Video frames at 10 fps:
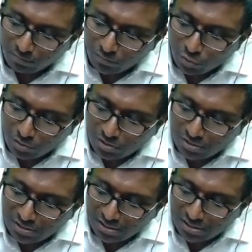So
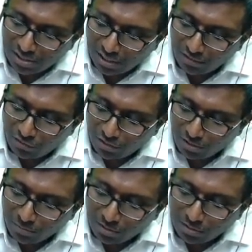since it is
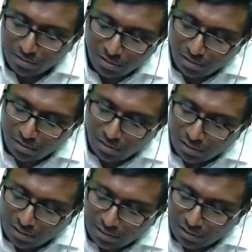non-refundable,
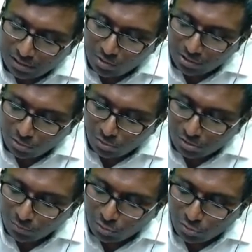correct. Now what are you
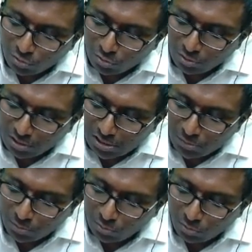supposed to do?
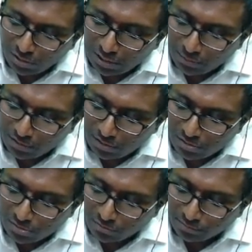Transfer to capital
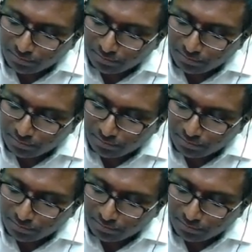reserve.